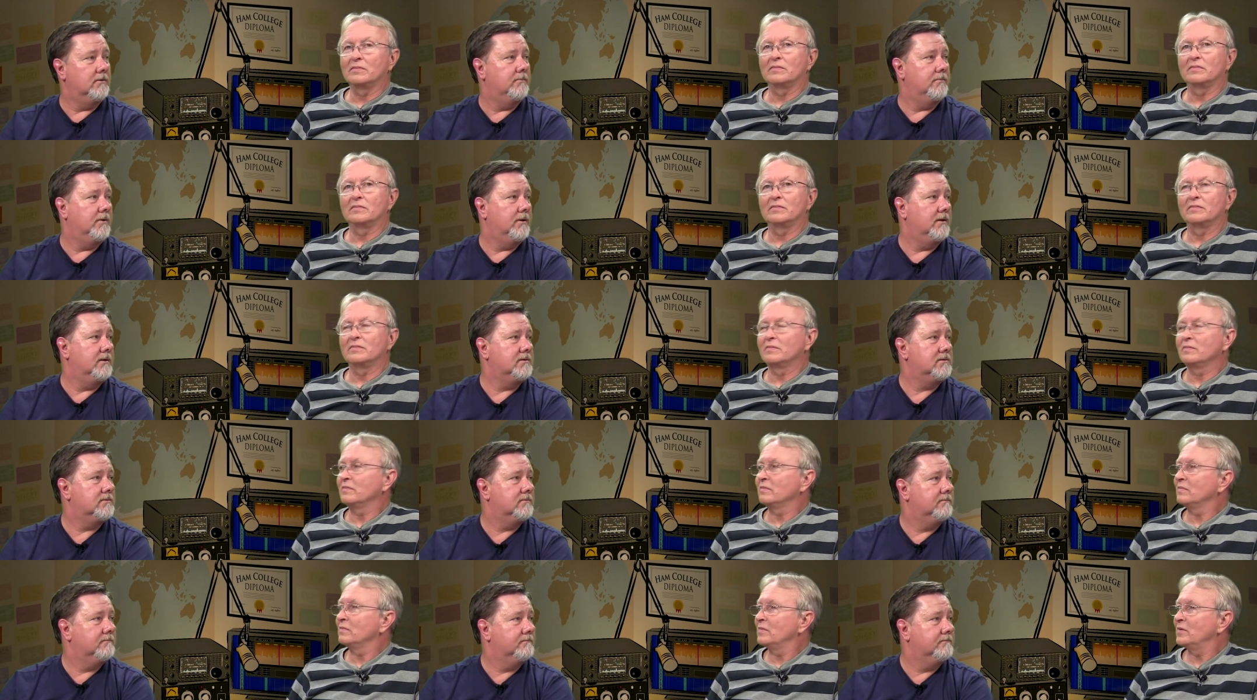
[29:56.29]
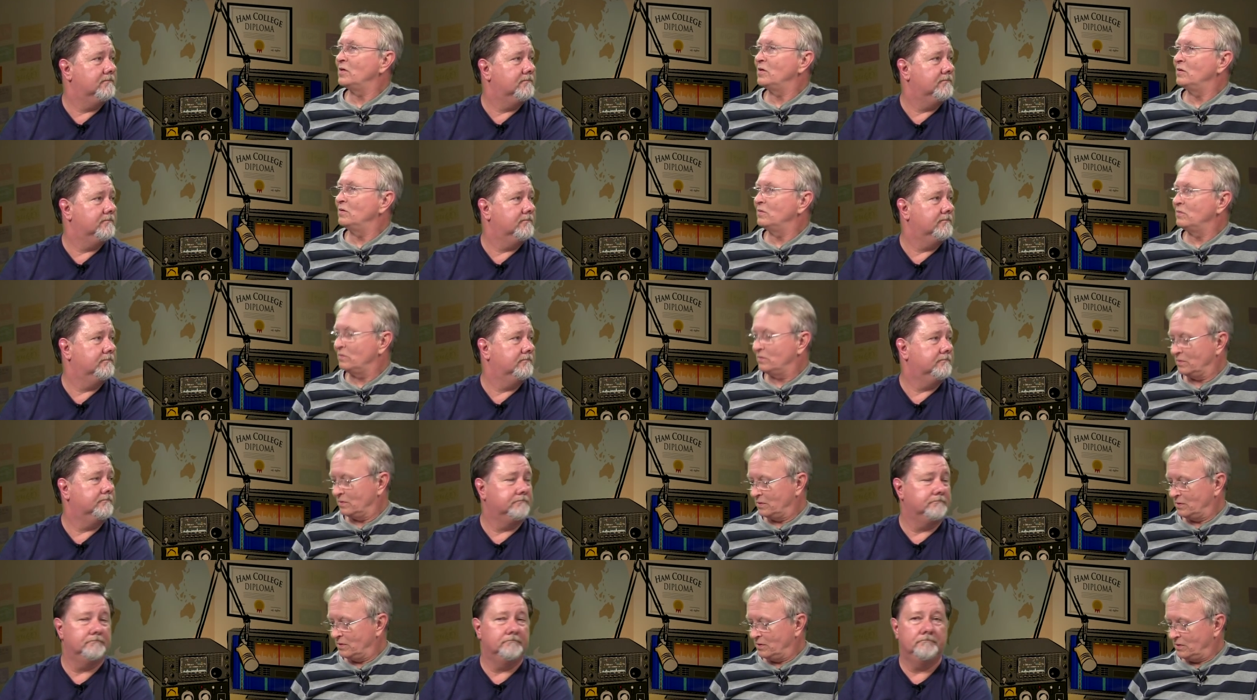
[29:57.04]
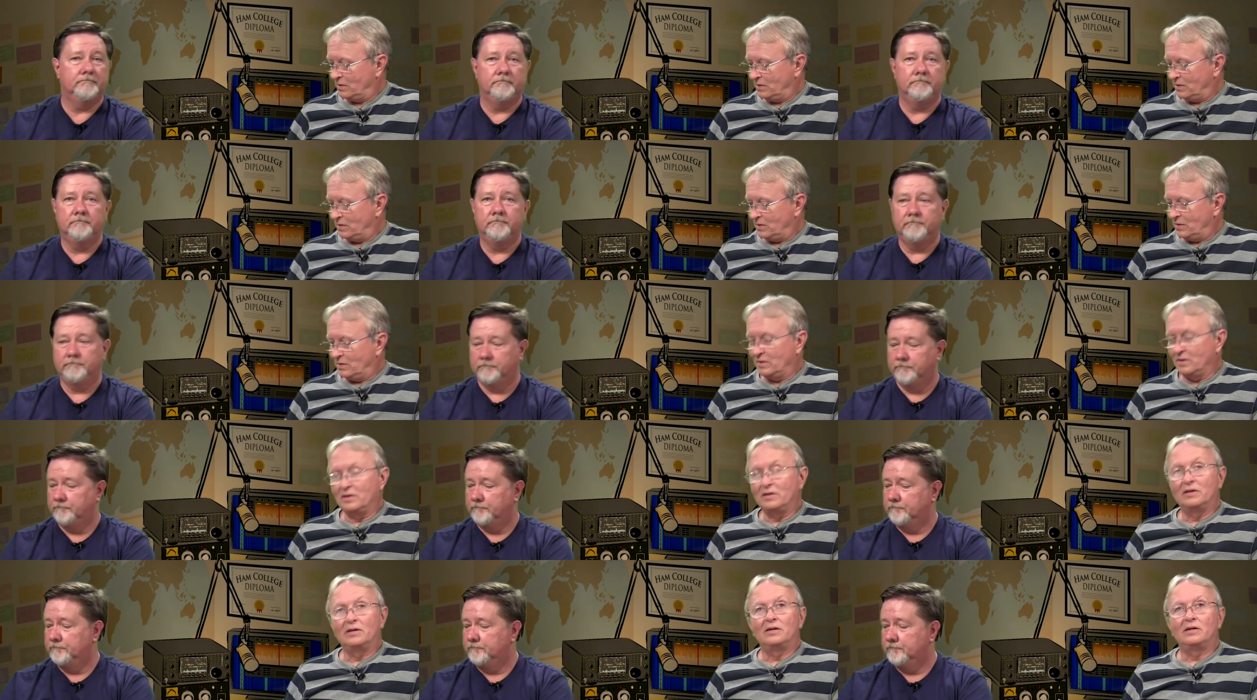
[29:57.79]
Speaker 1: place. Cool.
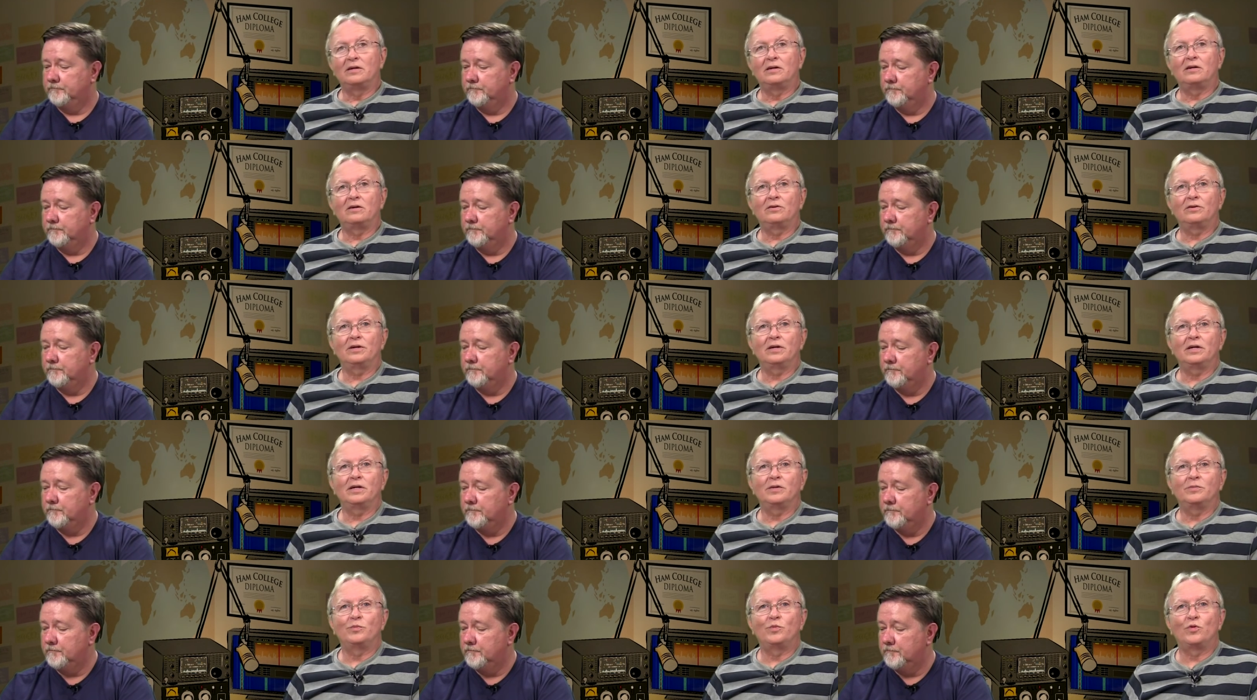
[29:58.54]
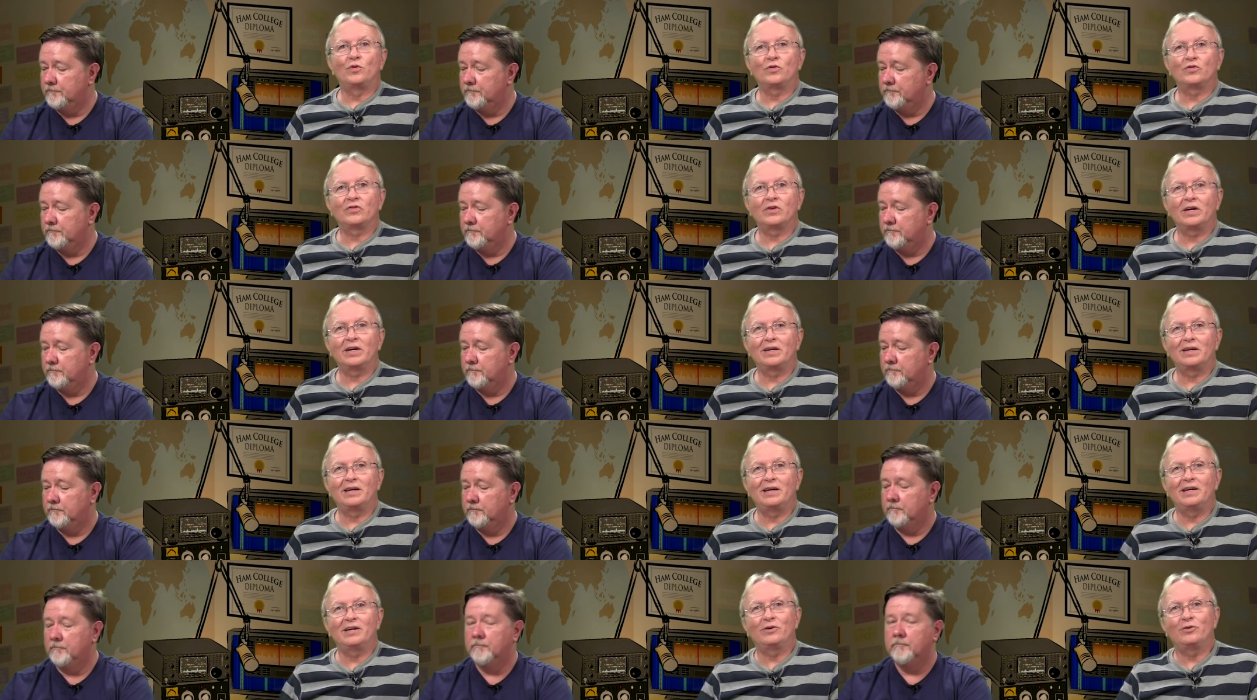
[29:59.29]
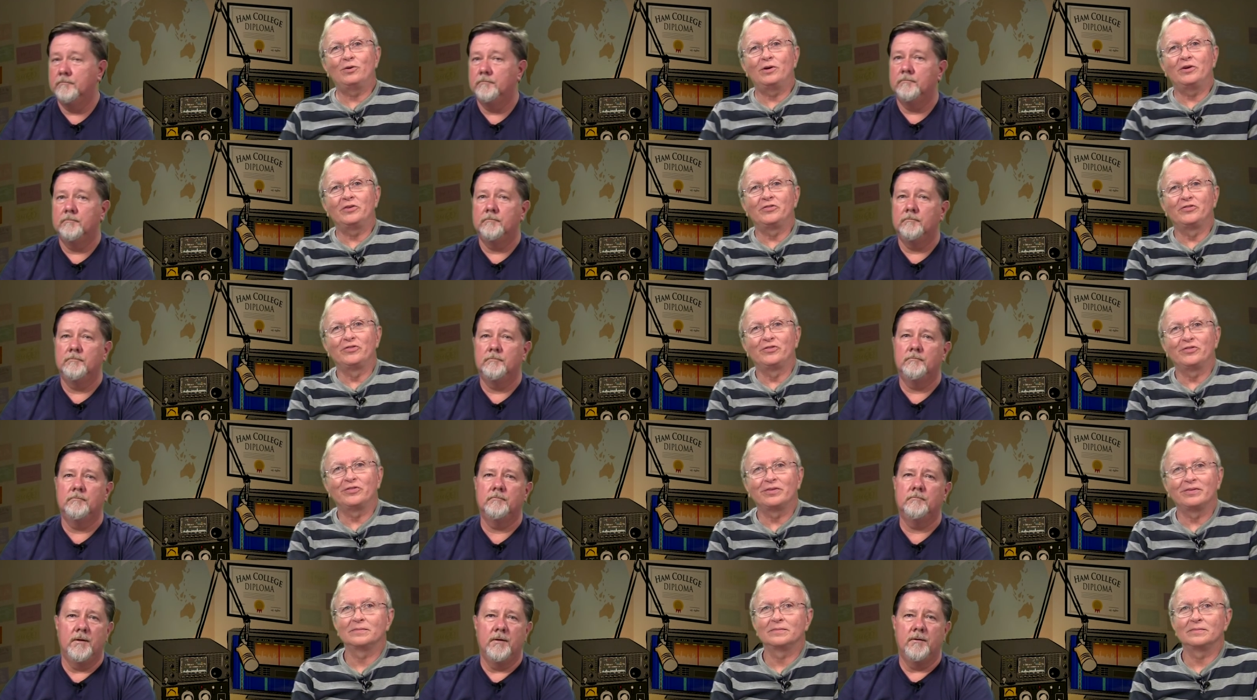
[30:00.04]
Speaker 2: All right, more satellite
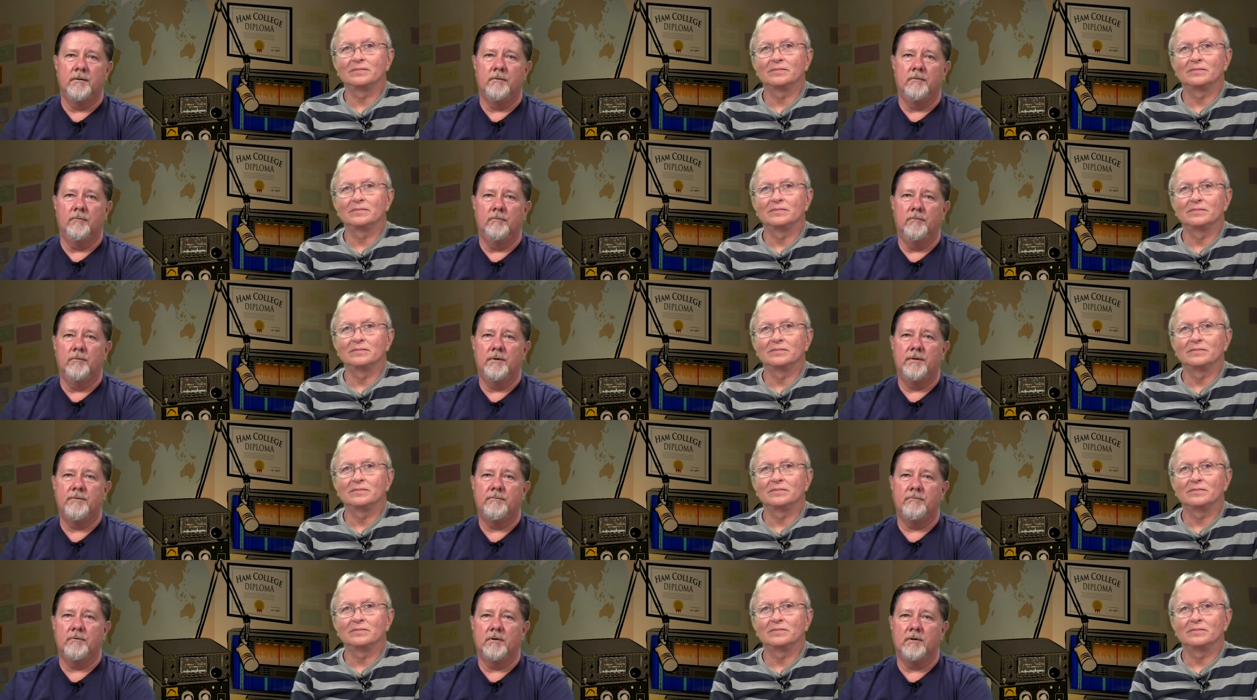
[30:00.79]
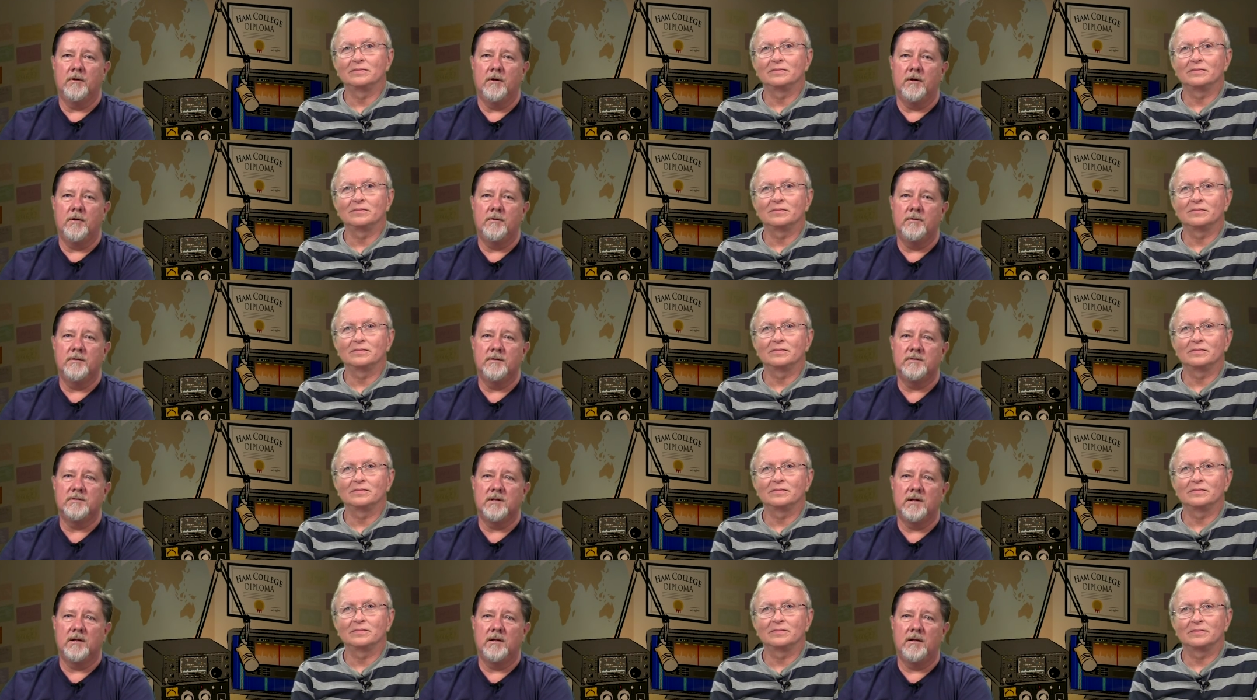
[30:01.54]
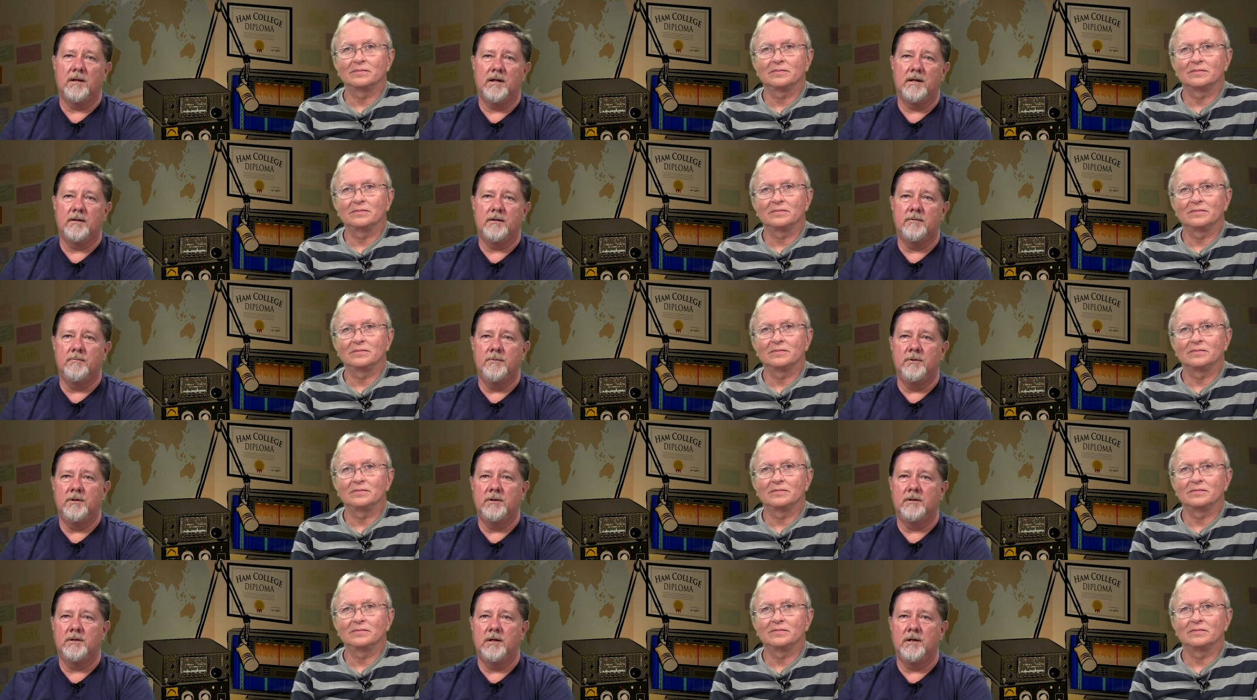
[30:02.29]
Speaker 1: questions. With regard to satellite
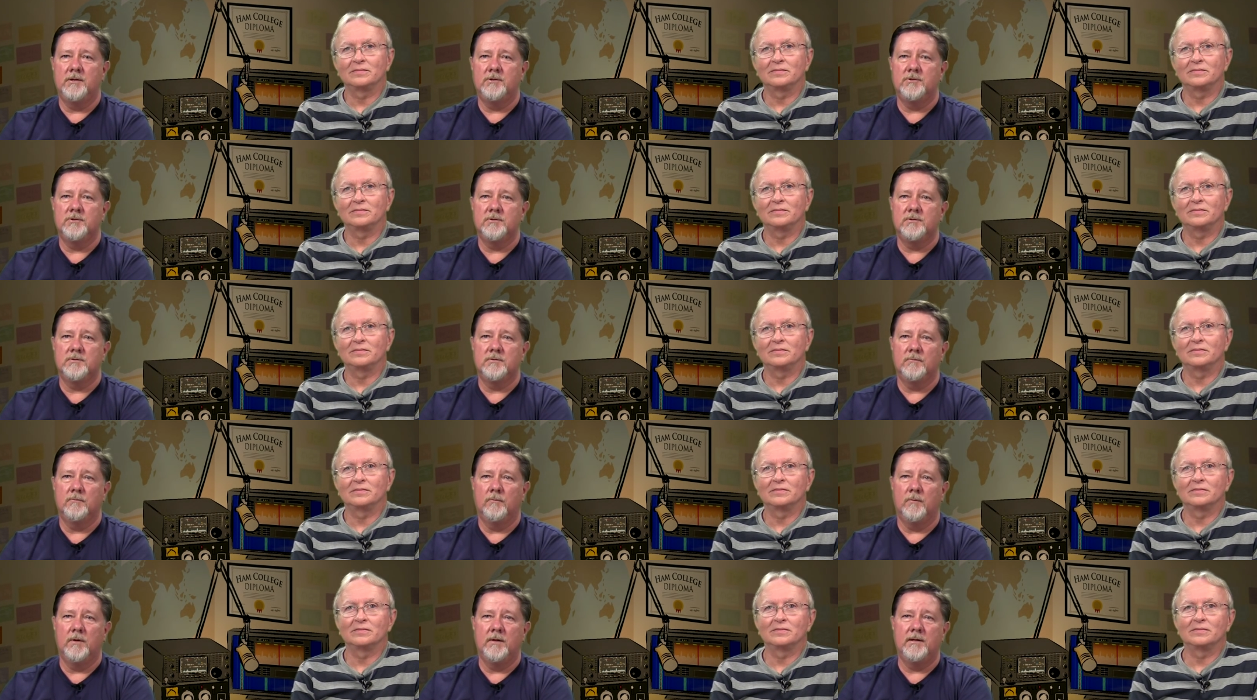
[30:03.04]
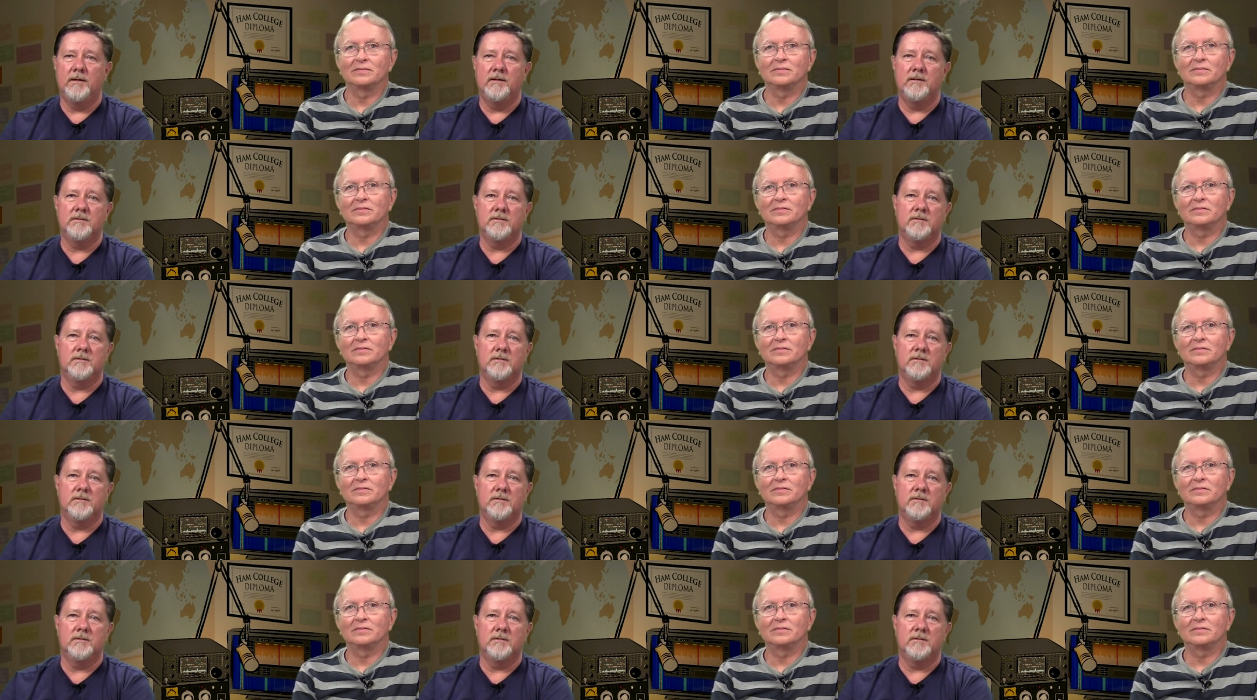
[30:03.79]
communications, what is